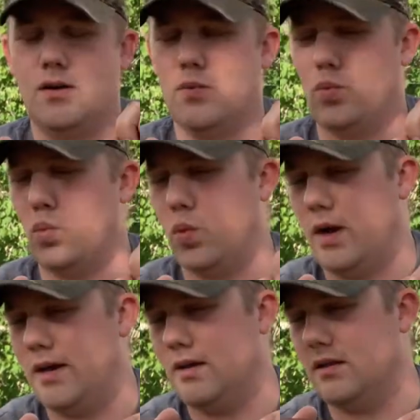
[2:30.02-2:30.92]

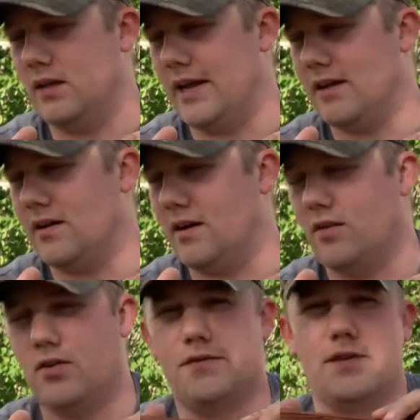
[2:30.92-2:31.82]
white light
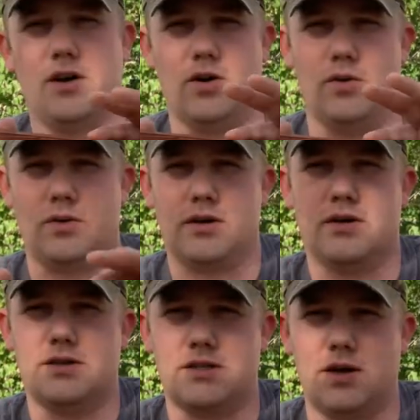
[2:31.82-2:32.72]
color of the oak.
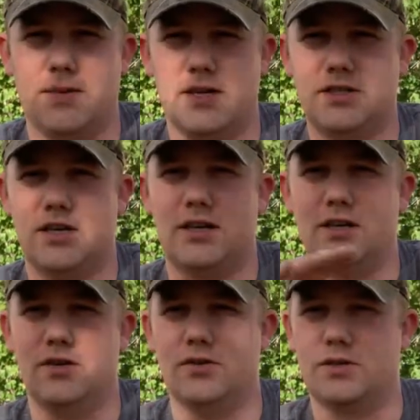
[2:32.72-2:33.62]
So I'm actually going to
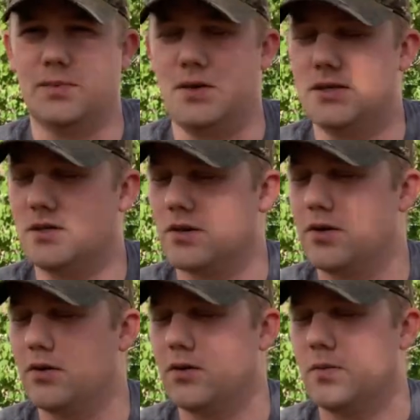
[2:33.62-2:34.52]
use a piece of the
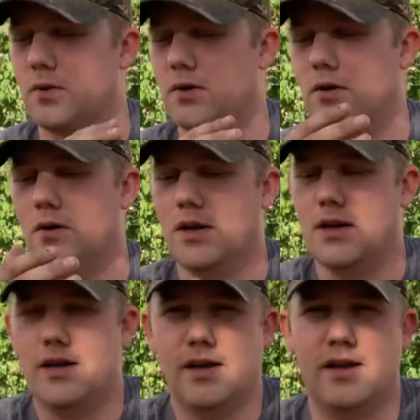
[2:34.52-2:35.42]
cocoa burro
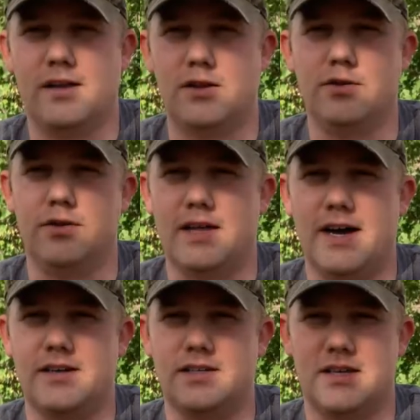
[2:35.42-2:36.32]
and glue
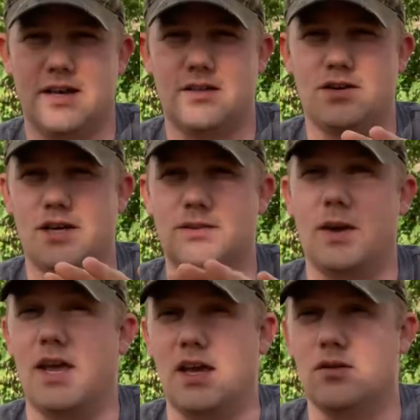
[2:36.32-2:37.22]
that together as
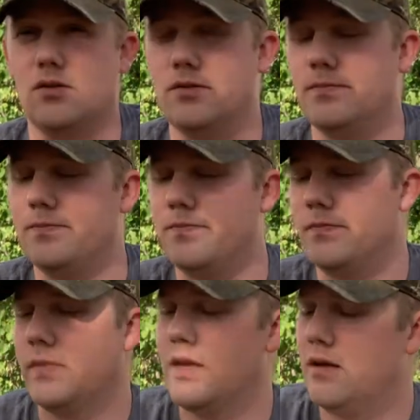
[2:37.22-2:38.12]
my handle.
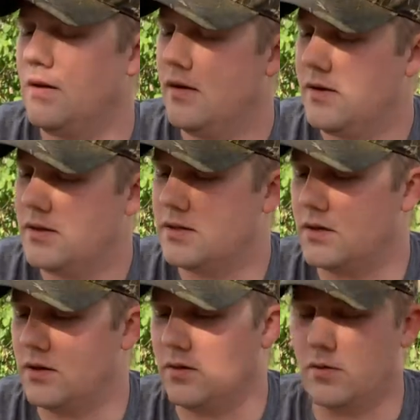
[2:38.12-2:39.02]

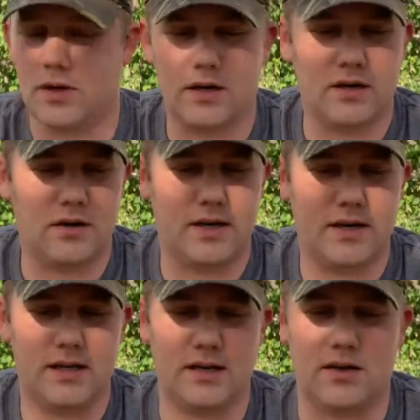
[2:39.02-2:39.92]
So we're going to go ahead
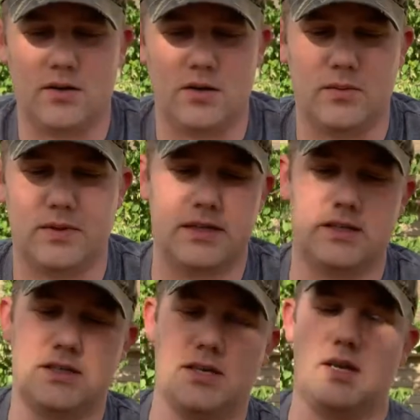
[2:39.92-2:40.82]
and get going with
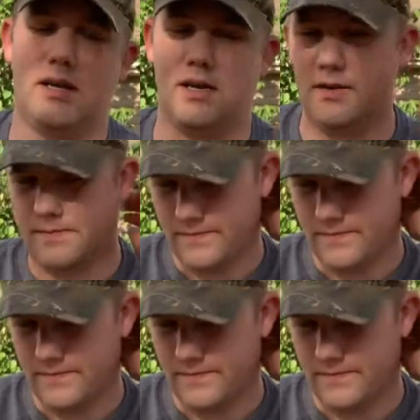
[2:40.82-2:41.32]
this today.